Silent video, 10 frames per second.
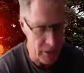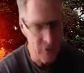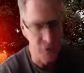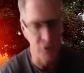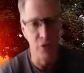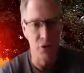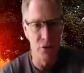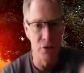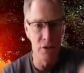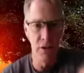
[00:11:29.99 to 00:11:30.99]
So you're
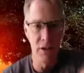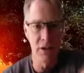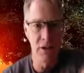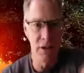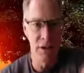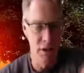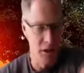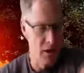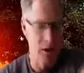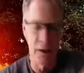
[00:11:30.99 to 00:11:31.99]
doing this.
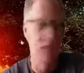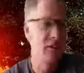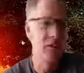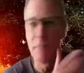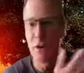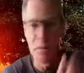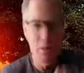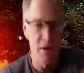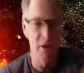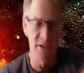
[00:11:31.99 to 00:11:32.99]
I'll get Miriam
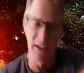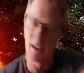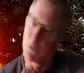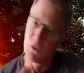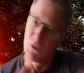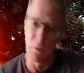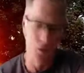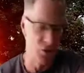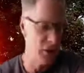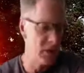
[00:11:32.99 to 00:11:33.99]
here in a second. We'll
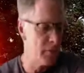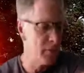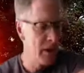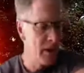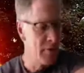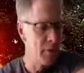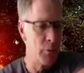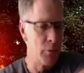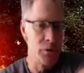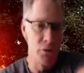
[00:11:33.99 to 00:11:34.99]
demonstrate it. But
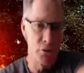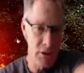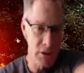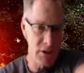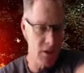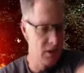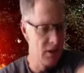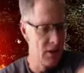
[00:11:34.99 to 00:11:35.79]
we do this.